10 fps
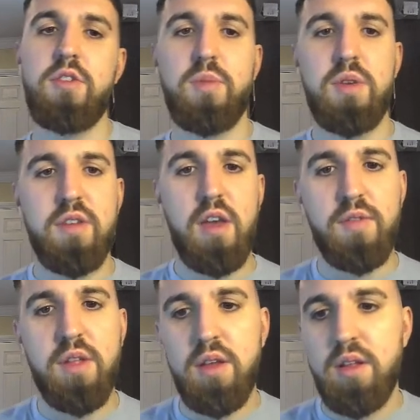safe
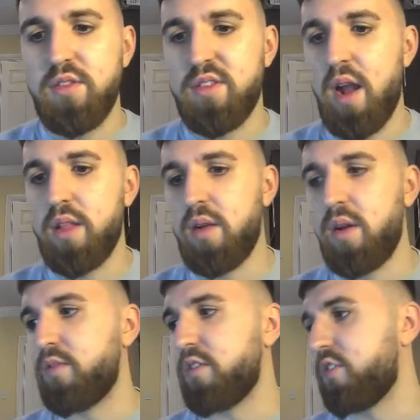to start there, only
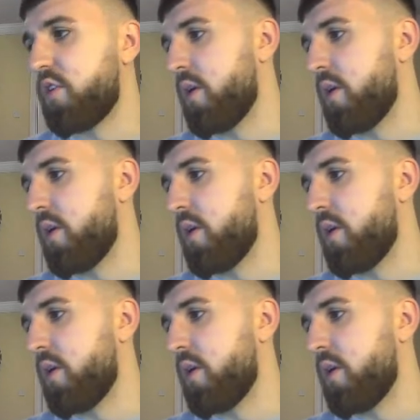for sure.